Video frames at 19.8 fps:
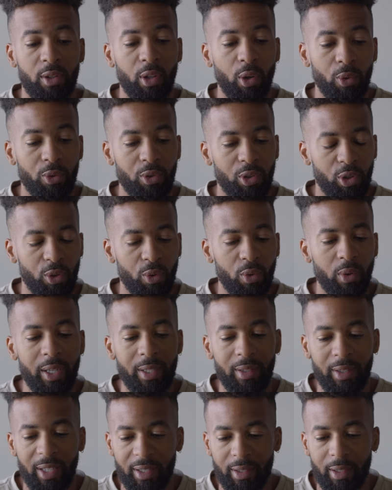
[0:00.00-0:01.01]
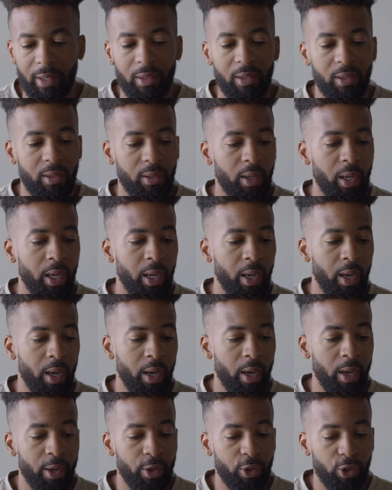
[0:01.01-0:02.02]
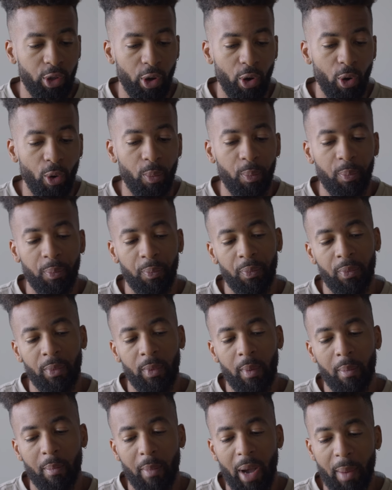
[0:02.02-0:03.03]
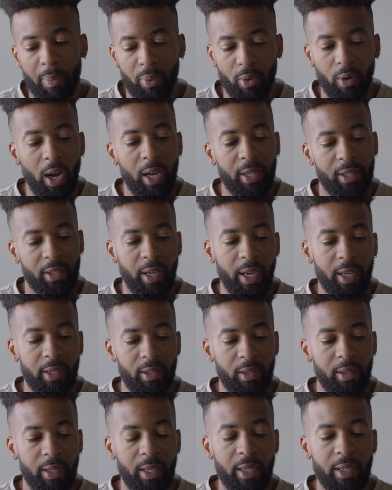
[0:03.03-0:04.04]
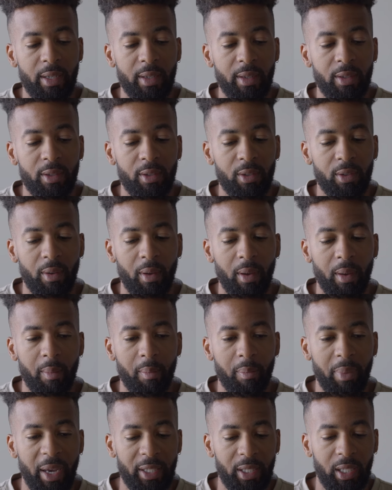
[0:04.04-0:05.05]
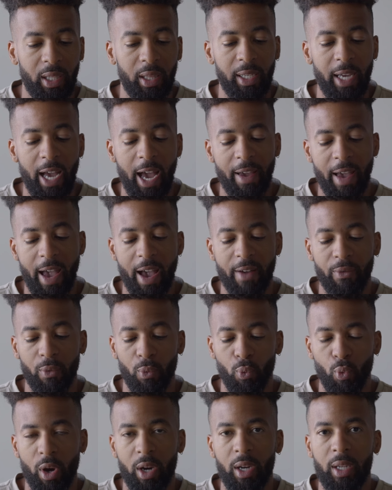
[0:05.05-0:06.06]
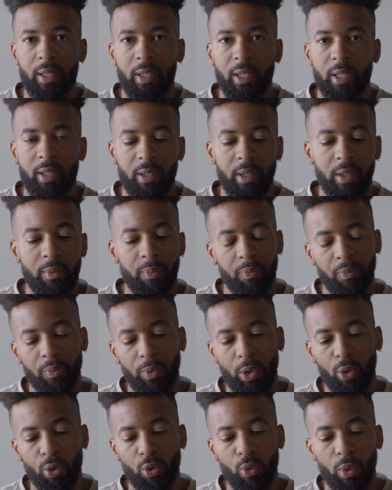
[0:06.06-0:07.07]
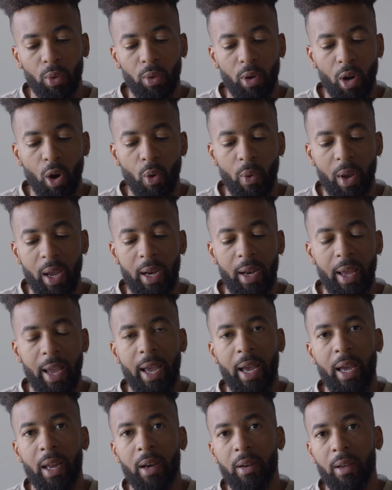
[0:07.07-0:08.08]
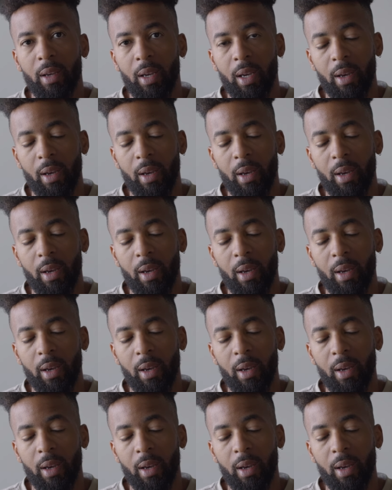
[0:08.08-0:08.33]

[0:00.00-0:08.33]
those two assistants. So my process is basically I have one assistant who will go in and